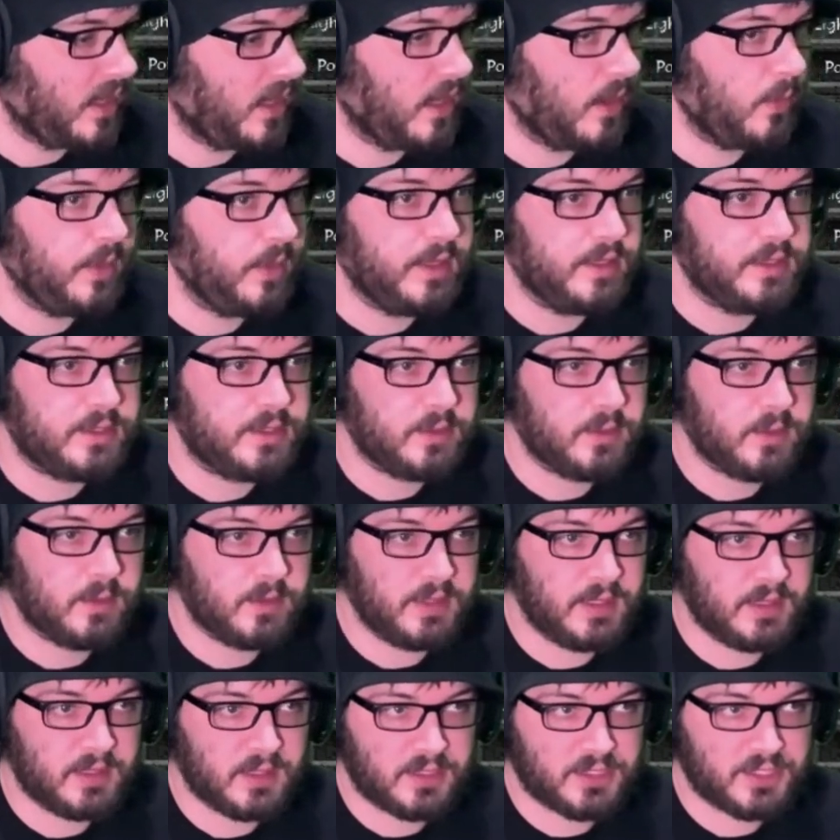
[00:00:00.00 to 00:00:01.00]
We do
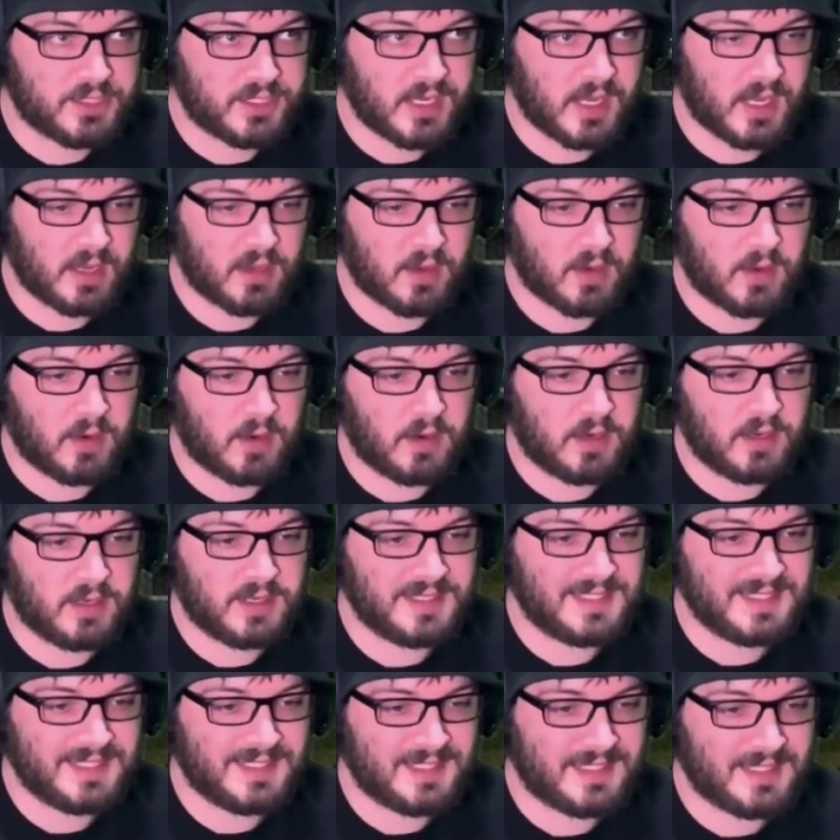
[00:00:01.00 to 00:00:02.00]
need to check our
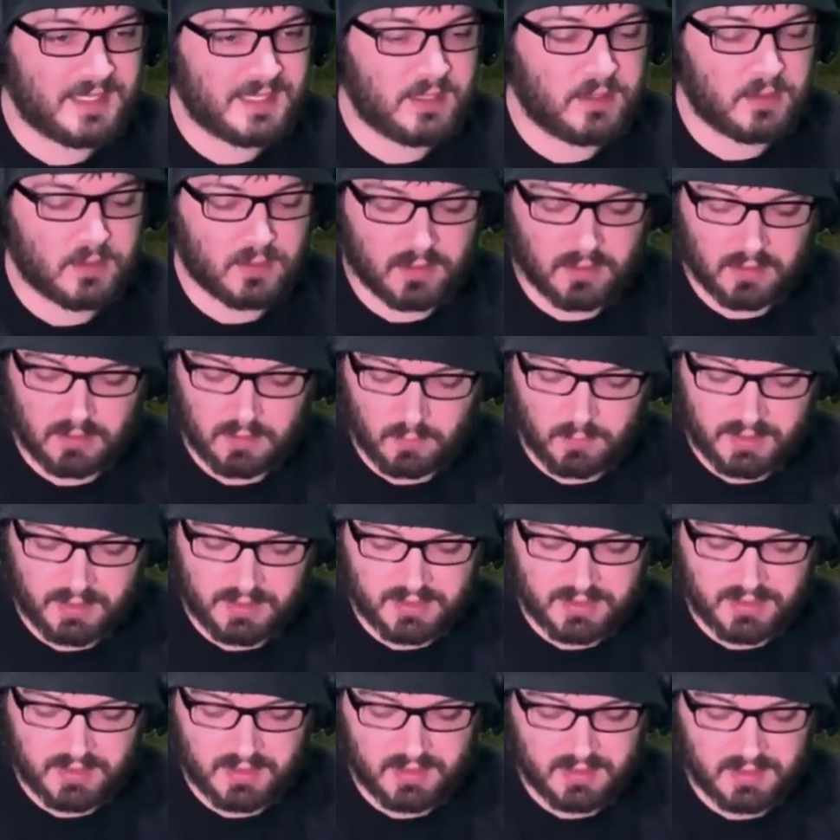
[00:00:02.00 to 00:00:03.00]
zeal,
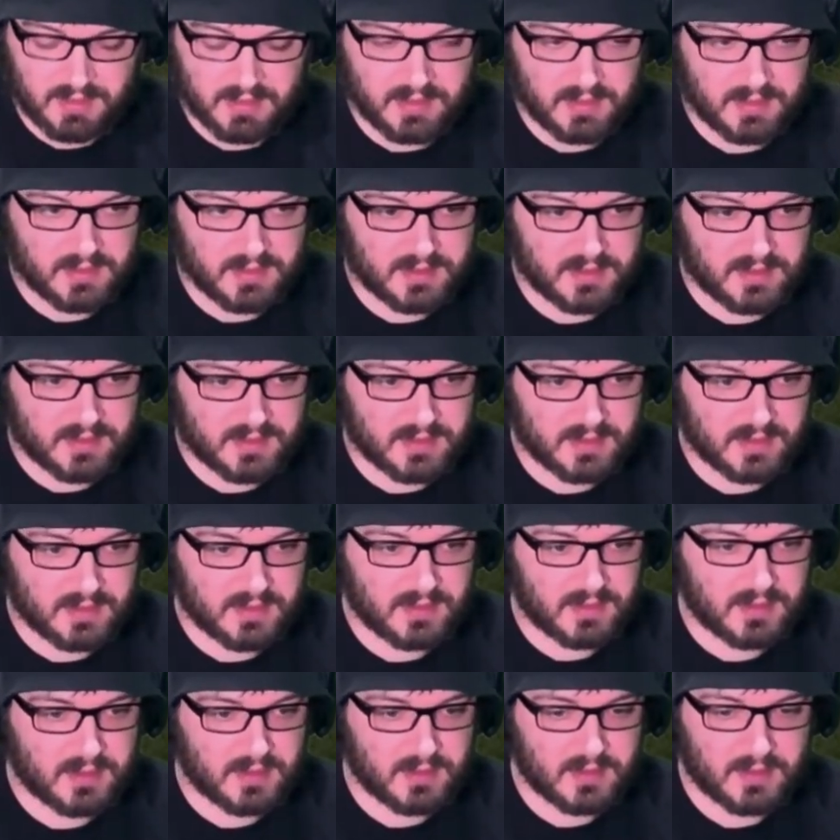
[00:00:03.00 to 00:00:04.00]
which is
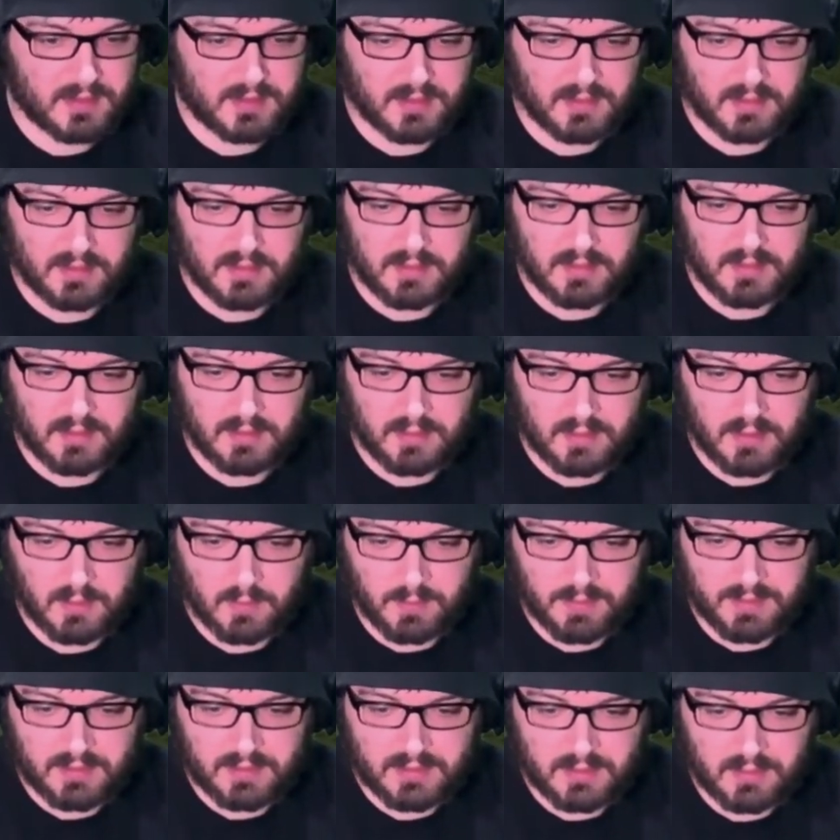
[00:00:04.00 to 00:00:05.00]

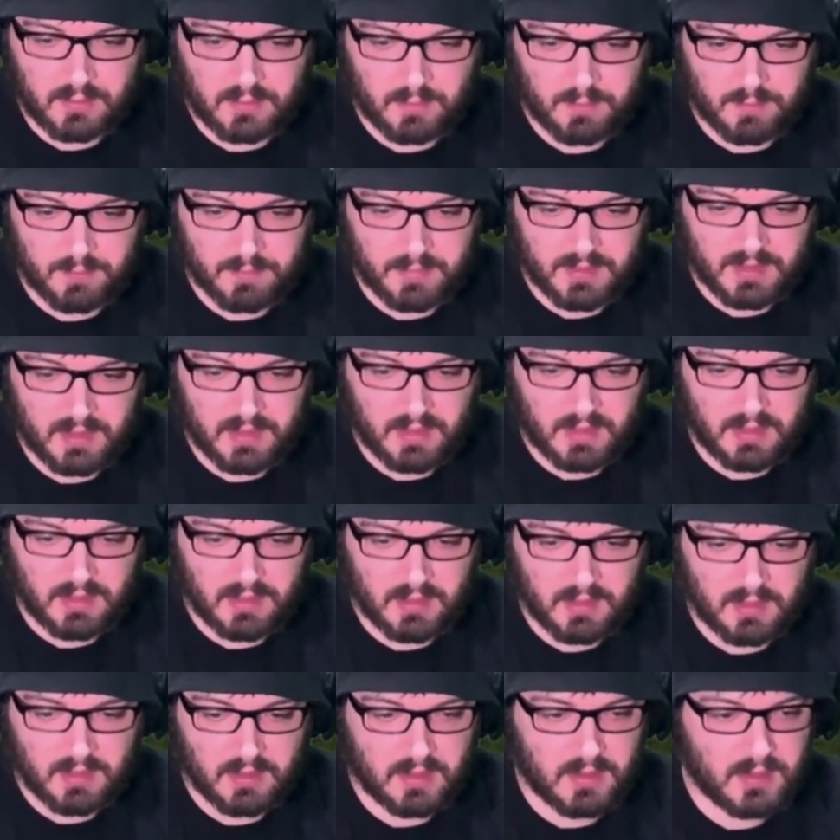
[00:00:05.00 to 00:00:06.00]
going to
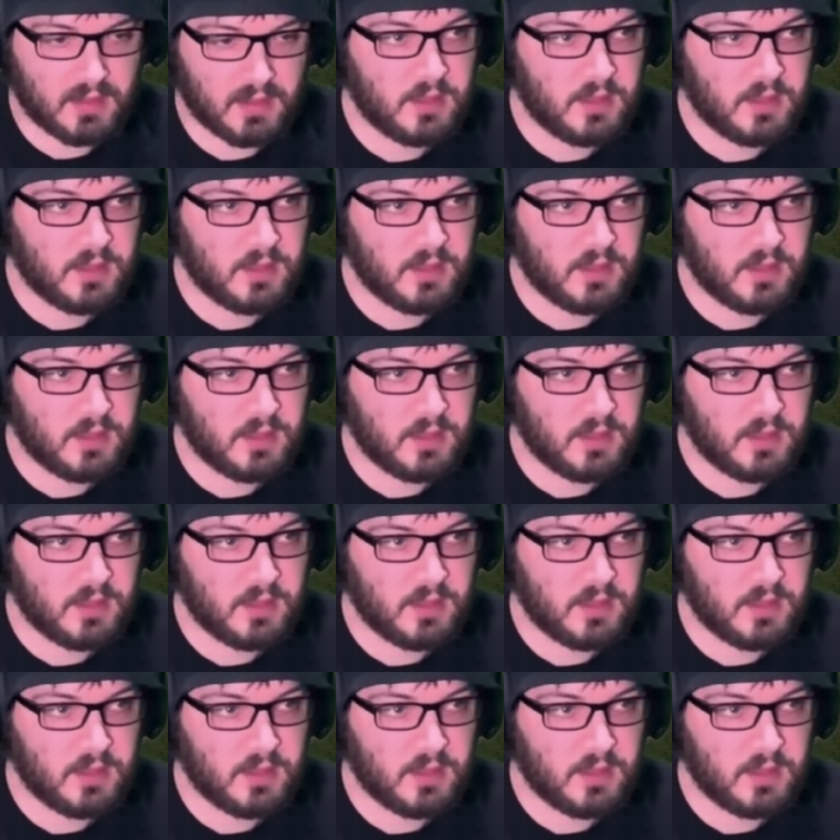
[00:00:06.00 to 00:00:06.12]
be